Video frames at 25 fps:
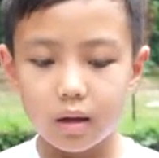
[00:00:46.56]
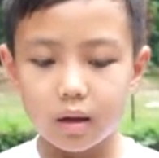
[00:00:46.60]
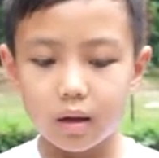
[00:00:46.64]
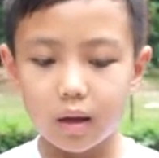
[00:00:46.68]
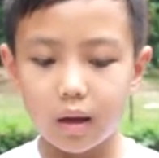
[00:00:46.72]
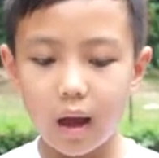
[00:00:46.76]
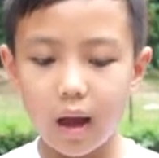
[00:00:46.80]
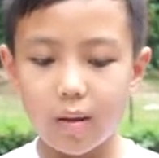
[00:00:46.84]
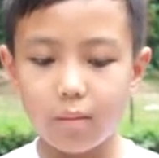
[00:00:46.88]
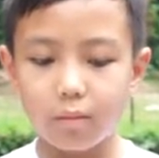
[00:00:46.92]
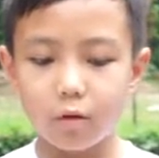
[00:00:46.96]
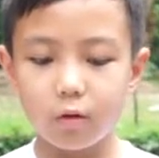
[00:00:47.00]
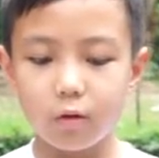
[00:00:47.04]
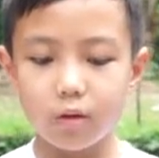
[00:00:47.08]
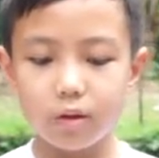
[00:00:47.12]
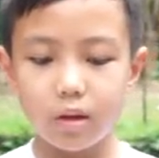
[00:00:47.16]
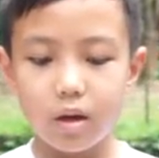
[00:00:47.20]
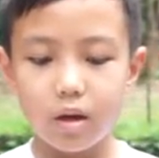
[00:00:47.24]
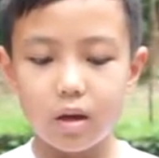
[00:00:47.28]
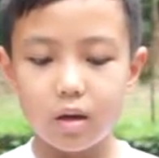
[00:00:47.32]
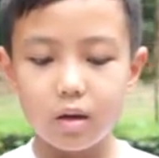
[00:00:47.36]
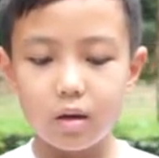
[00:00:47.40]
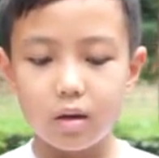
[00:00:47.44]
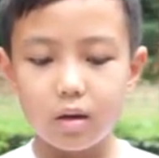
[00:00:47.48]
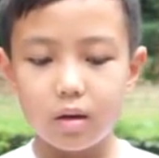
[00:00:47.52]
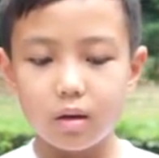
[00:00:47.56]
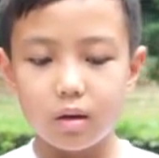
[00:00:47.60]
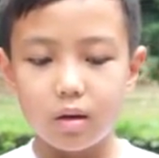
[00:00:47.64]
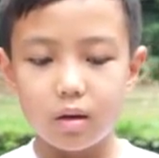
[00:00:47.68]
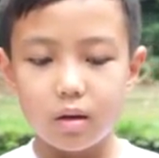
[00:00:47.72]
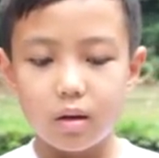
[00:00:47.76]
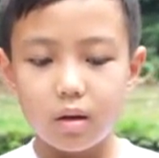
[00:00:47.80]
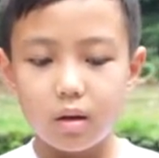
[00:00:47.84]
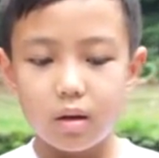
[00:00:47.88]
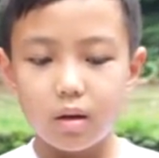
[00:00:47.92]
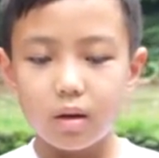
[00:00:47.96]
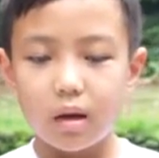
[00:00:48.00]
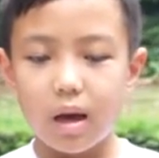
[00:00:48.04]
Camels
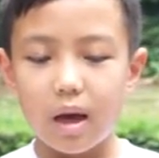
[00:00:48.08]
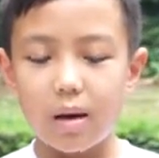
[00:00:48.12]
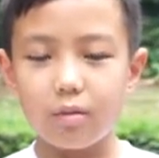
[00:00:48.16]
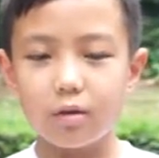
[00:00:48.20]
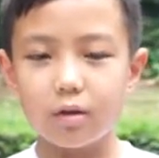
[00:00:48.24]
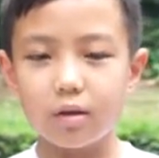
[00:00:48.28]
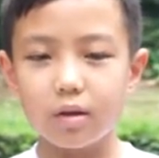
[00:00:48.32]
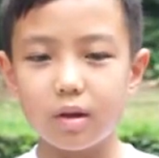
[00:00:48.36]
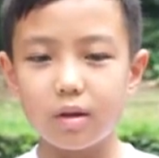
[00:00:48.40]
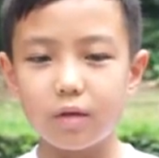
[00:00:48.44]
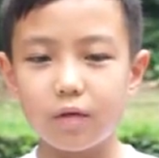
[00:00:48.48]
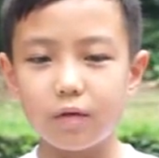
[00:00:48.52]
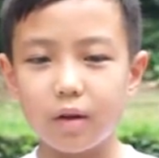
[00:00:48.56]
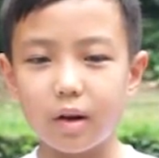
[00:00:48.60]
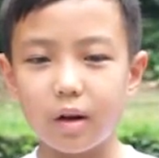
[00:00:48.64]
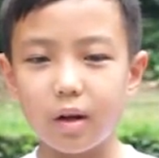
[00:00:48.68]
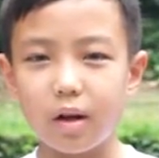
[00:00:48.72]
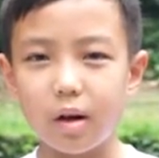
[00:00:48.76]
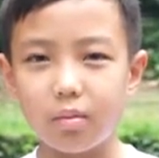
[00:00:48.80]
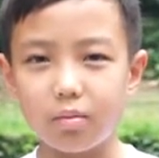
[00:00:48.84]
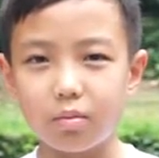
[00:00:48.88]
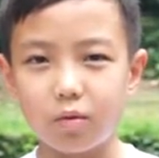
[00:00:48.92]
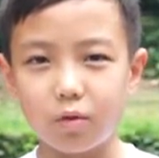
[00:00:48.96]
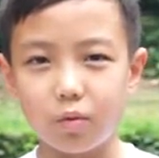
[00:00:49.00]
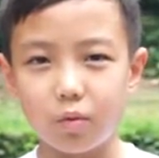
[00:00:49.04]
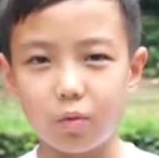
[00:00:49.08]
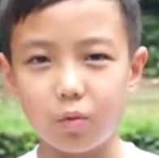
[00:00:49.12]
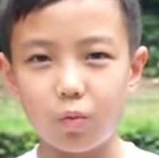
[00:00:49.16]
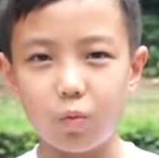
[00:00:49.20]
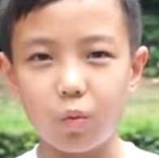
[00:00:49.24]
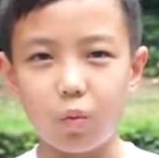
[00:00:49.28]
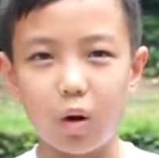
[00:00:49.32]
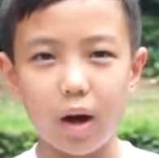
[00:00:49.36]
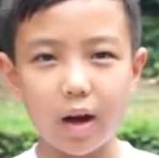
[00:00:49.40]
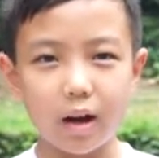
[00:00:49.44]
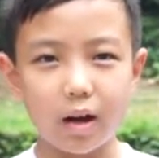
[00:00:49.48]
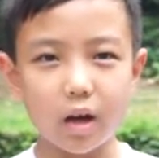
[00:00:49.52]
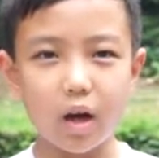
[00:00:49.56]
can drink up to
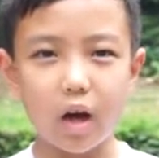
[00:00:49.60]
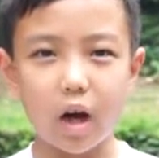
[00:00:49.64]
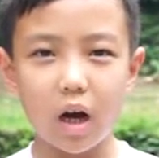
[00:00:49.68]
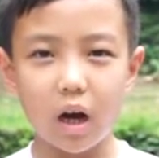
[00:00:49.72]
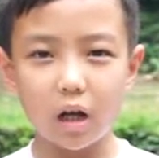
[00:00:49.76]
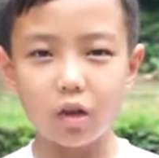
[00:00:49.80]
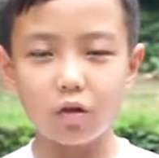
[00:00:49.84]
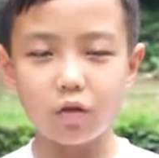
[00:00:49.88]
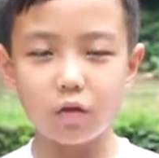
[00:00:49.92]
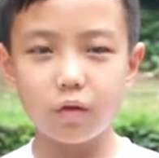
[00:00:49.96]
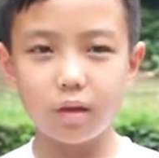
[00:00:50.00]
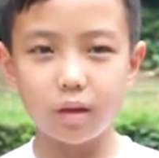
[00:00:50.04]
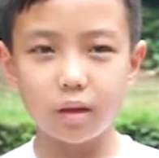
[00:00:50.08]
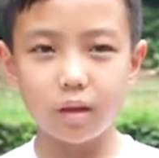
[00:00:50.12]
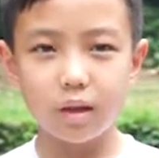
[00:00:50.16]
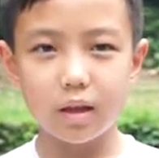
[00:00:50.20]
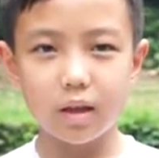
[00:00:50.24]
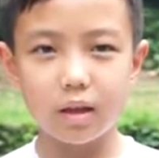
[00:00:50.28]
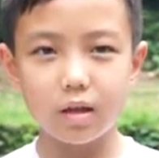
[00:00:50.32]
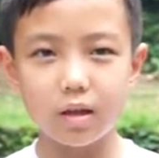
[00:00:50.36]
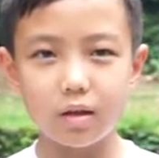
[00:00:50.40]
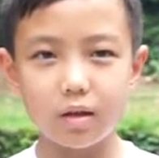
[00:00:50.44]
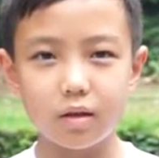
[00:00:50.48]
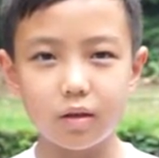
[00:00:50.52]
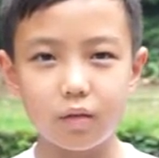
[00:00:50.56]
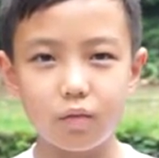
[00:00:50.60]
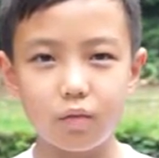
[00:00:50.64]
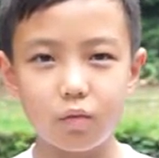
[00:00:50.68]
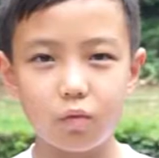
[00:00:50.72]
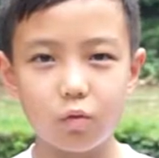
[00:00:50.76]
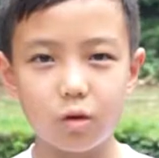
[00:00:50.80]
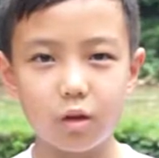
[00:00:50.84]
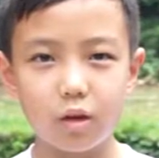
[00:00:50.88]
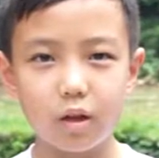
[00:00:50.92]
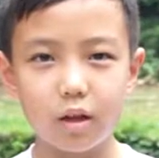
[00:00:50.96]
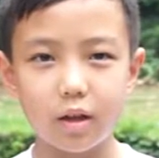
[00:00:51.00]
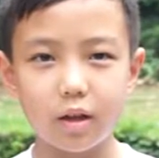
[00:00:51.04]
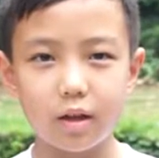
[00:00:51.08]
100 liters of
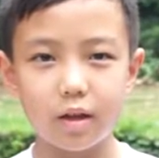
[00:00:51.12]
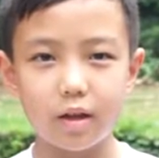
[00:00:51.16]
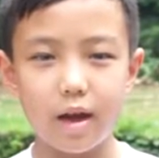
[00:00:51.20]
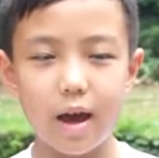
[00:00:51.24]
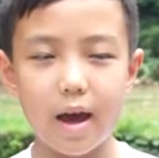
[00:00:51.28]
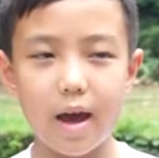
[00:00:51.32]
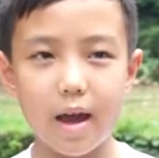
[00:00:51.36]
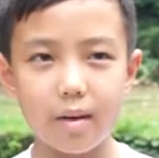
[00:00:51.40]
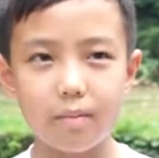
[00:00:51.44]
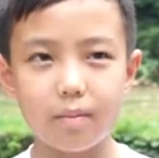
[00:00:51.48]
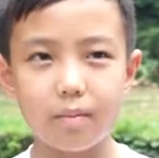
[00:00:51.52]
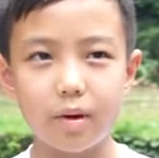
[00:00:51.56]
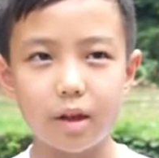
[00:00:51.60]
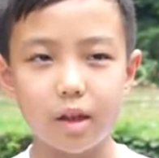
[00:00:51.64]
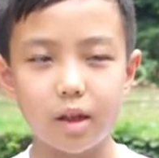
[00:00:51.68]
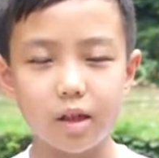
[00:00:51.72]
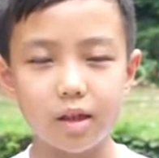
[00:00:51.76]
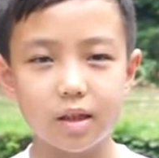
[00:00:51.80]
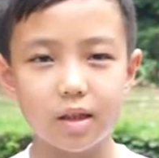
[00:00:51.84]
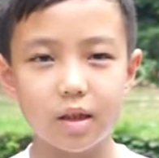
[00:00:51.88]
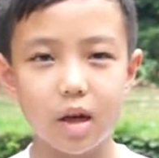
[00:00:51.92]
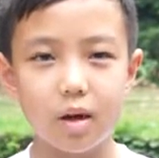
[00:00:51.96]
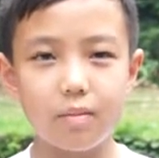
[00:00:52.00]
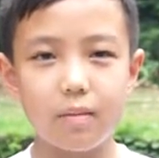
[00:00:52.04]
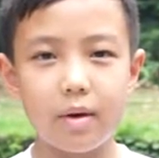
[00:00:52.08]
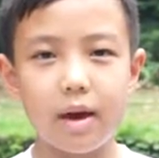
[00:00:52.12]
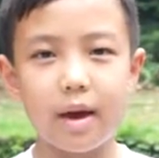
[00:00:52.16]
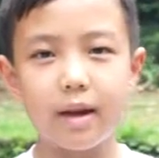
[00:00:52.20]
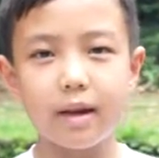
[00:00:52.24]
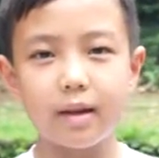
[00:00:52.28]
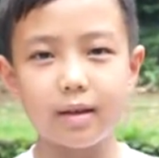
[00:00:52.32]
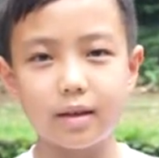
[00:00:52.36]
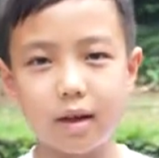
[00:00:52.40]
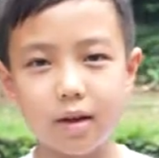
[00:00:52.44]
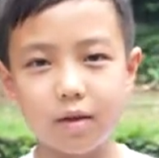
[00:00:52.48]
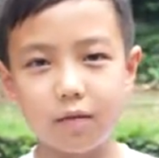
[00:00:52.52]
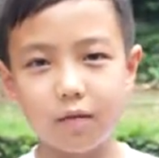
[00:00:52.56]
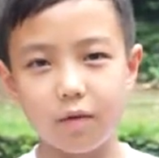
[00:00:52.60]
water in 10 minutes.
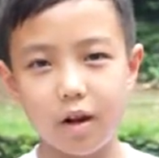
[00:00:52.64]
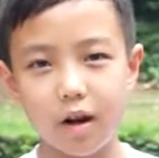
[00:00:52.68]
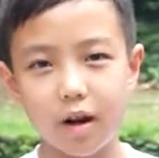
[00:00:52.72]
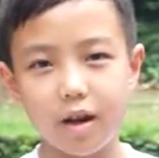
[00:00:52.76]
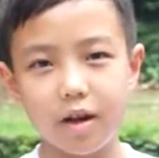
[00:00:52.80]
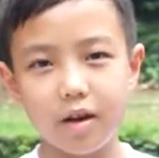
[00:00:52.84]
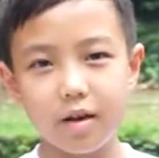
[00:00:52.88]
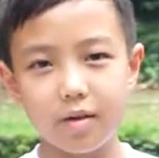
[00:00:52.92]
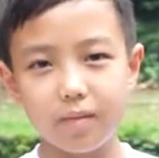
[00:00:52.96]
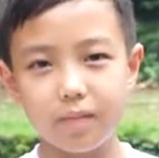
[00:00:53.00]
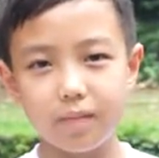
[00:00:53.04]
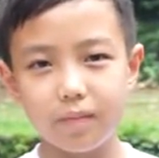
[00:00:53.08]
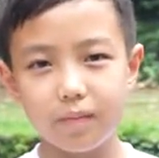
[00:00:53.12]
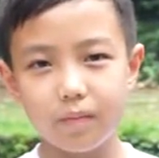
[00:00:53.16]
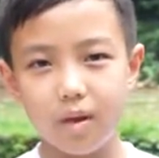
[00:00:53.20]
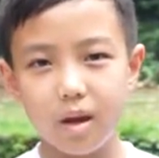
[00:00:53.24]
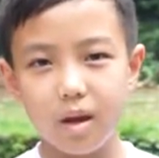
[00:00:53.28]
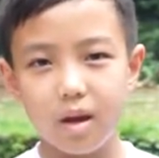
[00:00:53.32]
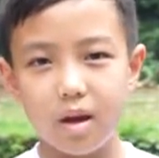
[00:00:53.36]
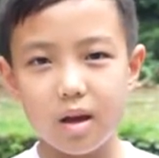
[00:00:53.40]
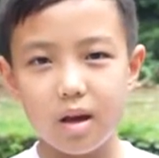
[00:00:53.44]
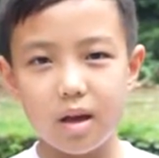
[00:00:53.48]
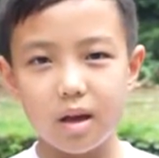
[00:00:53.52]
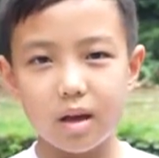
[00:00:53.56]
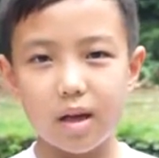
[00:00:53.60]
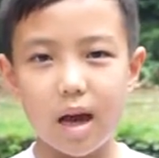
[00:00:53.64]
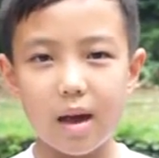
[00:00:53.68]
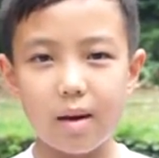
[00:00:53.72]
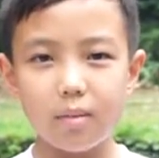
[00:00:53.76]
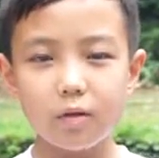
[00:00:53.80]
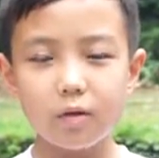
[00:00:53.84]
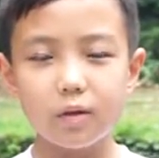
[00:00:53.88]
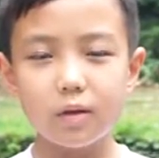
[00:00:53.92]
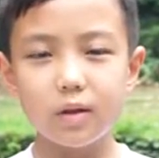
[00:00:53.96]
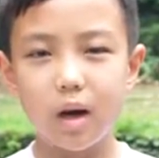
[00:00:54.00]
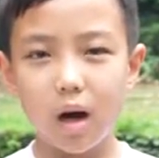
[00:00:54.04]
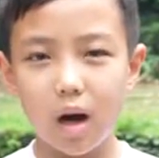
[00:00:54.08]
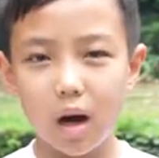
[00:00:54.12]
Amazing, right?
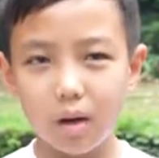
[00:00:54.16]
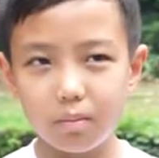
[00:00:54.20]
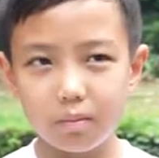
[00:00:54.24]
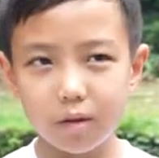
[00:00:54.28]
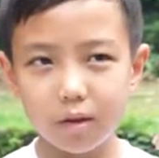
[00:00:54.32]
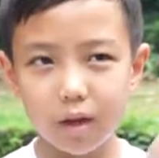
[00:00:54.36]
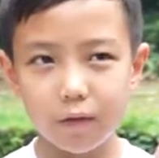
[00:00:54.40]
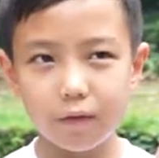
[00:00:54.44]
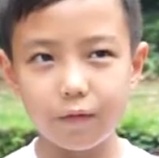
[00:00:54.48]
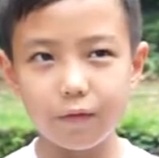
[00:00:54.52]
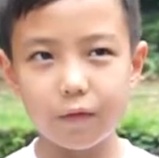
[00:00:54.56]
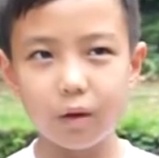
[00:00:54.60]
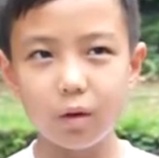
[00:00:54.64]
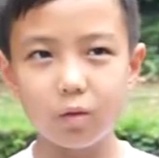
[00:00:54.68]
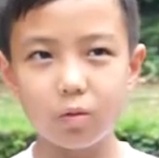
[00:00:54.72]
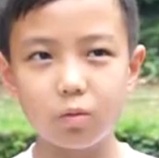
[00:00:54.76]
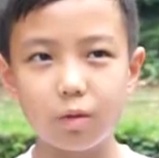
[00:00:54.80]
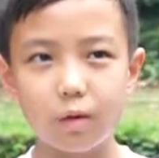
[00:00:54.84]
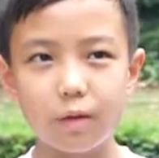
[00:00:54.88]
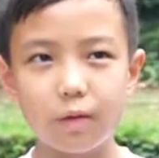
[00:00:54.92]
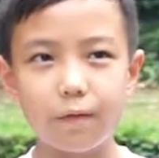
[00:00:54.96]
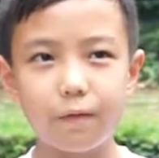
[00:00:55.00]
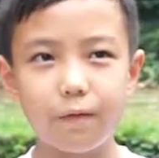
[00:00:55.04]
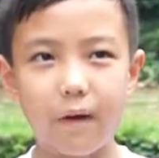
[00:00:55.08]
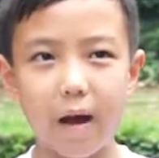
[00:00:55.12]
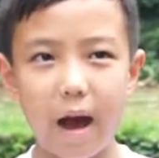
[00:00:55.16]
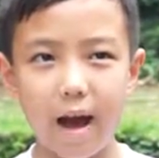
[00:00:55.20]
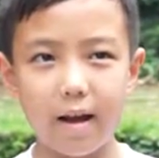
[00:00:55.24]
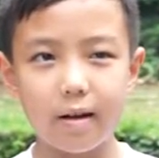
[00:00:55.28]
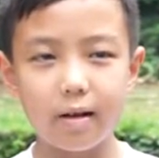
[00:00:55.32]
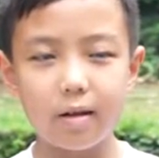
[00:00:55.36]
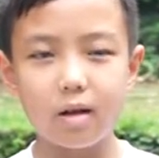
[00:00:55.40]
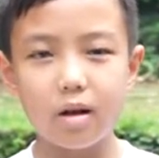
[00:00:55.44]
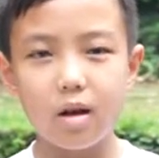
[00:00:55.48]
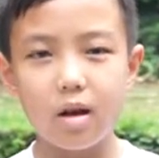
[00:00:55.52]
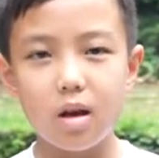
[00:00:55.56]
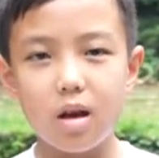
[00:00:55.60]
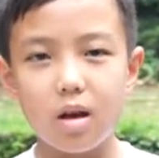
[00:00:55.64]
Camels' humps are filled with fat.
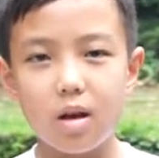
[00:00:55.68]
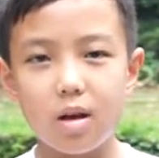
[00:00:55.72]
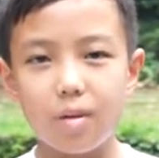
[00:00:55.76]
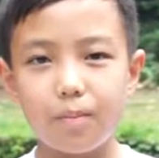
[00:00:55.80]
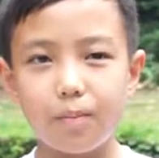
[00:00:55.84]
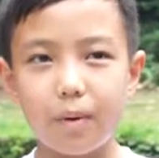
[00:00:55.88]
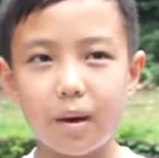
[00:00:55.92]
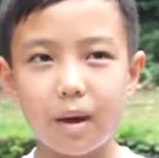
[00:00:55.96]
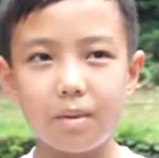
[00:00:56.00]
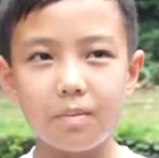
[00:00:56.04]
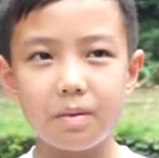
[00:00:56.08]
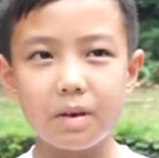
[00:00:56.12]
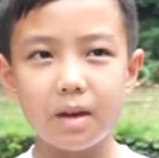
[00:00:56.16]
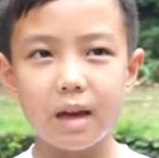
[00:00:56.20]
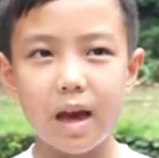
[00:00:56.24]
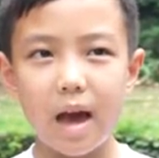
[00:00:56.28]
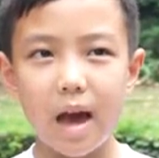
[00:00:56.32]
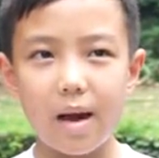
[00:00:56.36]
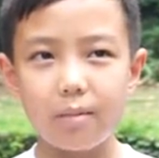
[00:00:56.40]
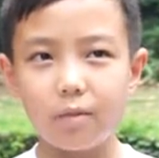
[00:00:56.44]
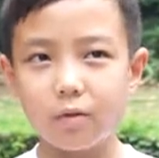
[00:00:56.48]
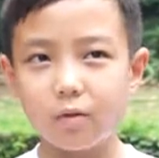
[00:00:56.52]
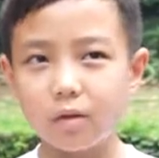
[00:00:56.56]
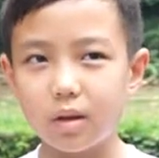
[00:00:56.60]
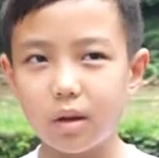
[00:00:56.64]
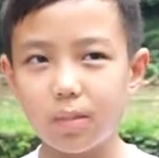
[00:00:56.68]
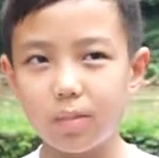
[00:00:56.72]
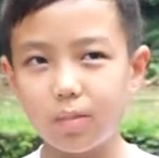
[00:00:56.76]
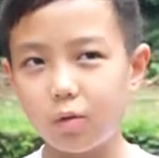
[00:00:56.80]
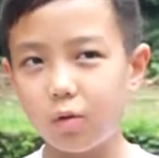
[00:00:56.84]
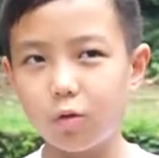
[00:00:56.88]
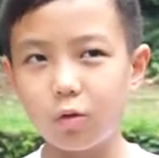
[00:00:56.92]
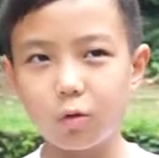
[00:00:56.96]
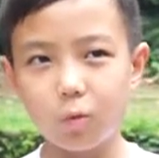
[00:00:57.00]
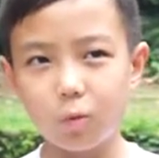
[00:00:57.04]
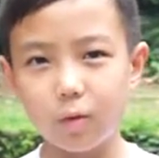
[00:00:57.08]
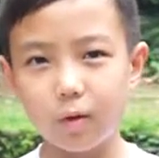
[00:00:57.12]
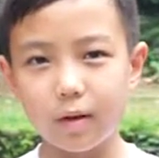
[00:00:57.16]
Baby camels are
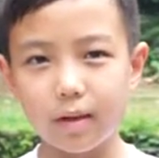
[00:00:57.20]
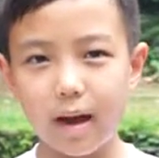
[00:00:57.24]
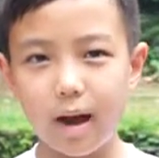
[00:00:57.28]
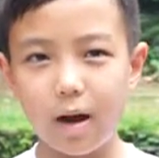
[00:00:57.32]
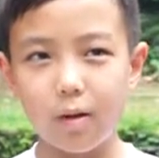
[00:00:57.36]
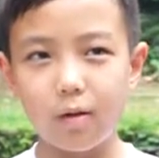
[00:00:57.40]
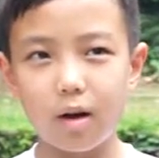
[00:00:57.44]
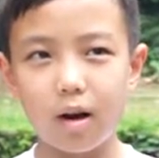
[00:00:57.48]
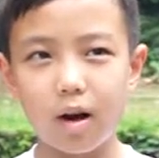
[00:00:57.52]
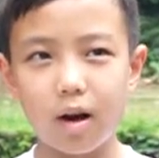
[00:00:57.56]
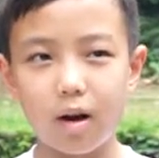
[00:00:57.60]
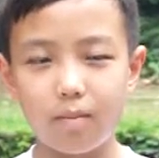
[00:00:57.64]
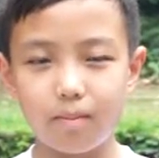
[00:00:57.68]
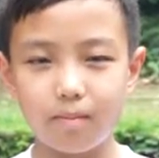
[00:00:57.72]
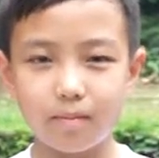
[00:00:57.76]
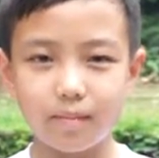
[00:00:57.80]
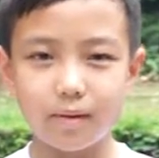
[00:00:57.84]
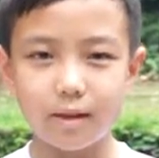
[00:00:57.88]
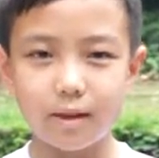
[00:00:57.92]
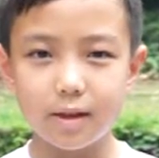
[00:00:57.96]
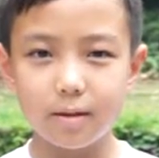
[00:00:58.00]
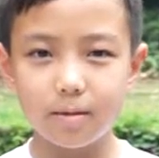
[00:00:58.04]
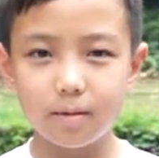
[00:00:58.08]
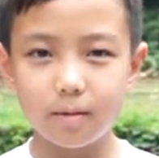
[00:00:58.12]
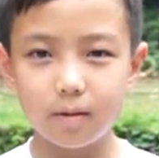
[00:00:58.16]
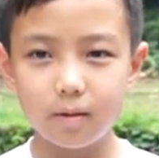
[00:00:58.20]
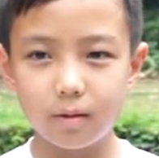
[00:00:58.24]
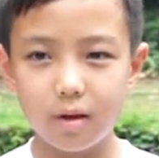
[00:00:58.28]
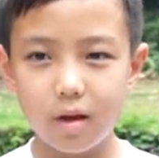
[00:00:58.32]
born without humps.